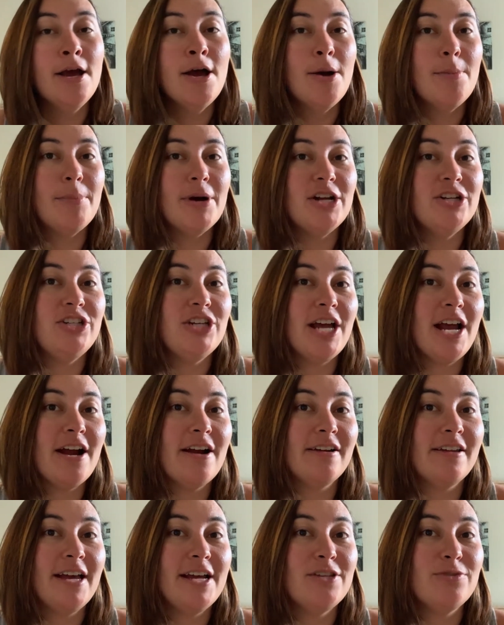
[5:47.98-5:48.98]
Budget
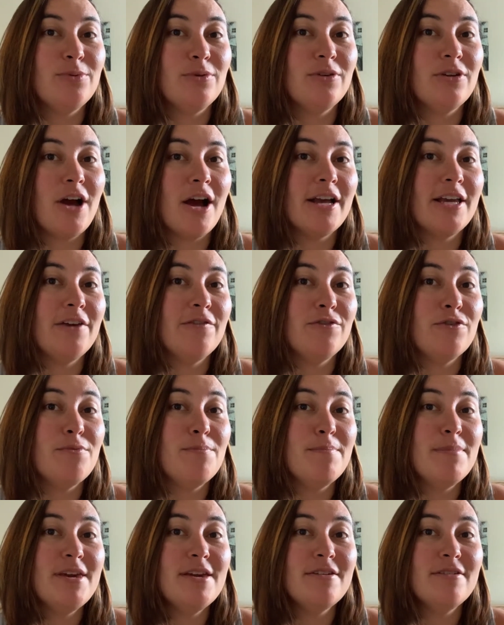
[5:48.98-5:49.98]
airlines will not give you
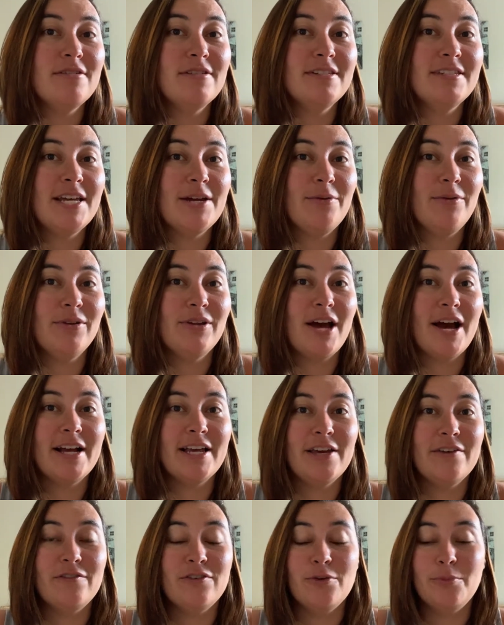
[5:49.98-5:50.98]
meals, they will
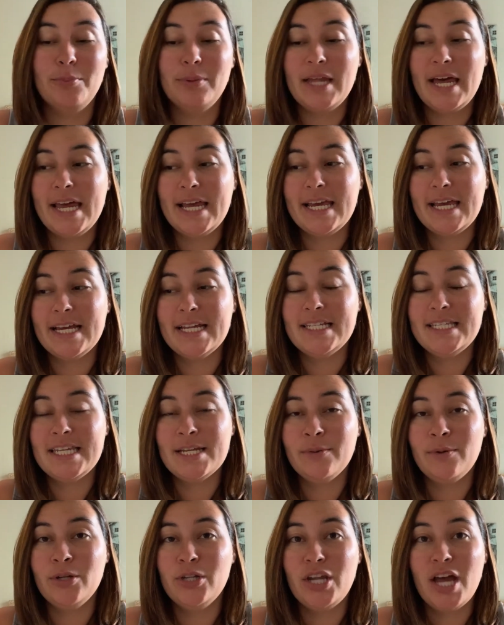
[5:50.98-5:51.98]
not give you blankets,
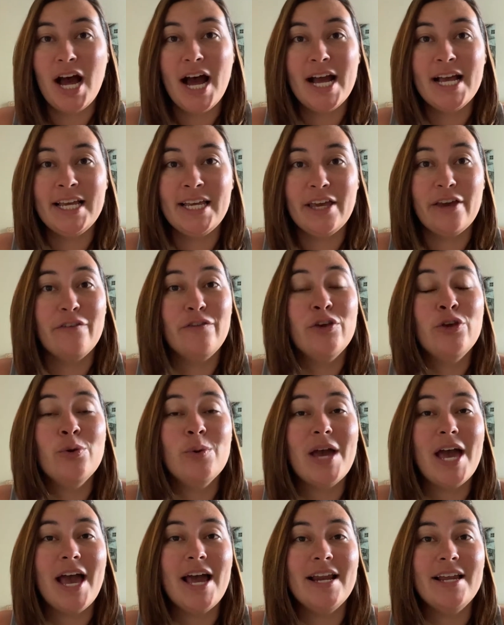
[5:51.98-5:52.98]
they will not give
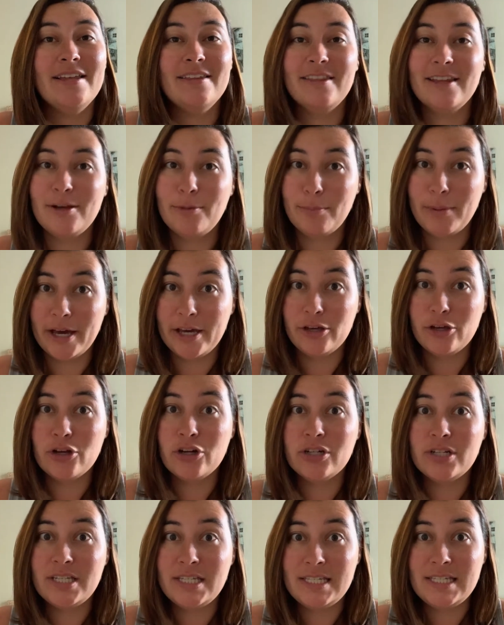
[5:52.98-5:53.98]
you anything but
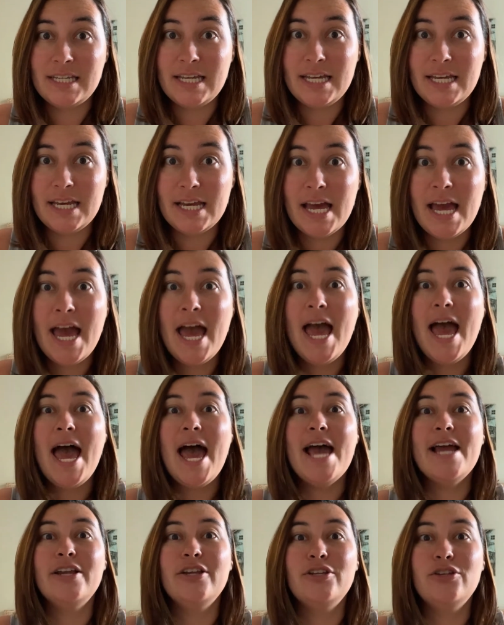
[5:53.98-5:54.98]
your seat,
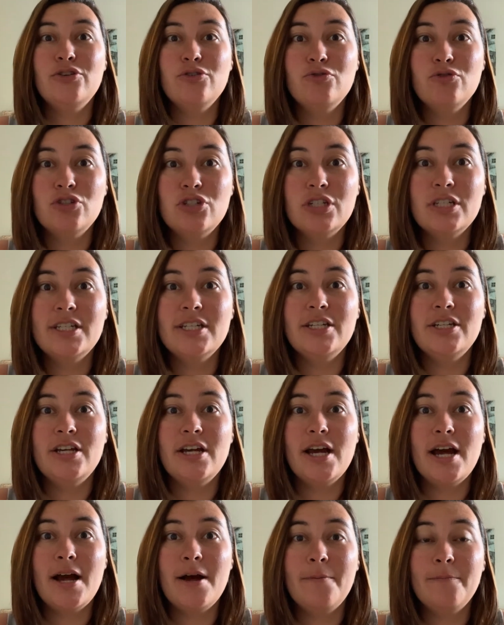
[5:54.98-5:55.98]
and
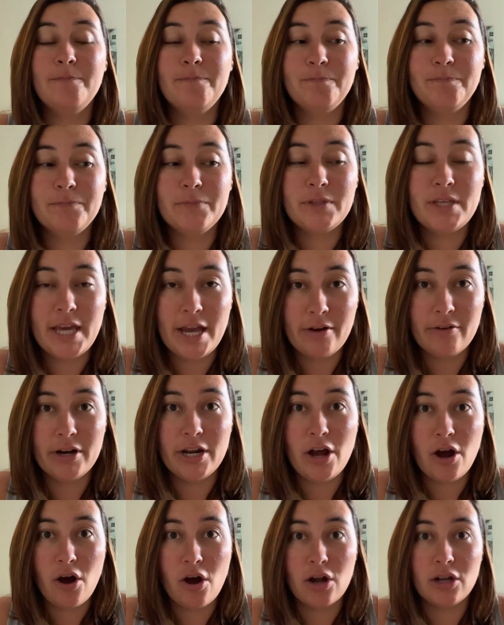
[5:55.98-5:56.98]
usually
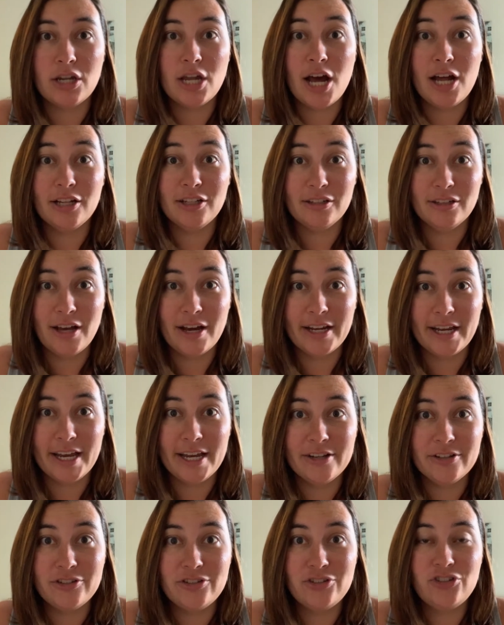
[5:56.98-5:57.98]
carry on
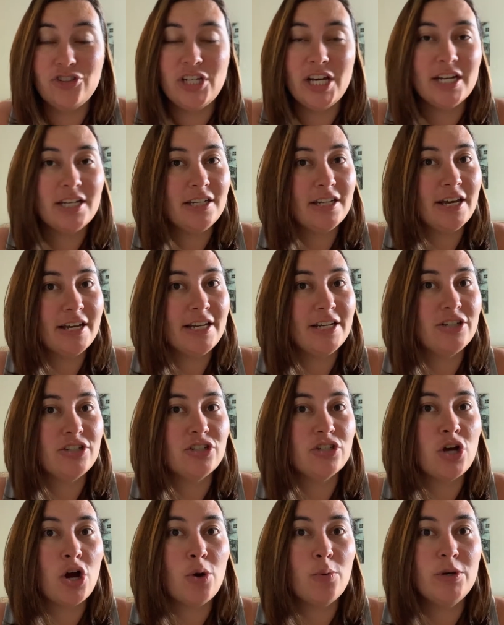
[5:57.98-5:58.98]
luggage. Checked luggage
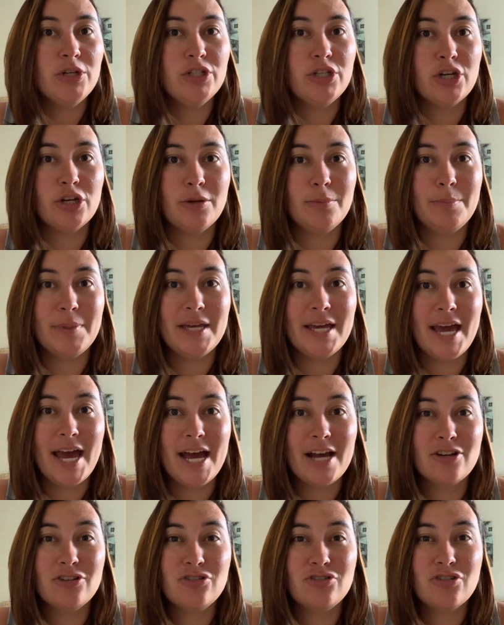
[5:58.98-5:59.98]
is always going to be
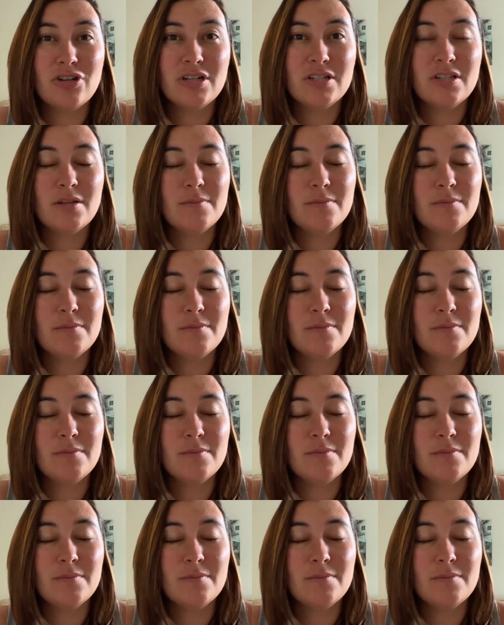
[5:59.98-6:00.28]
extra.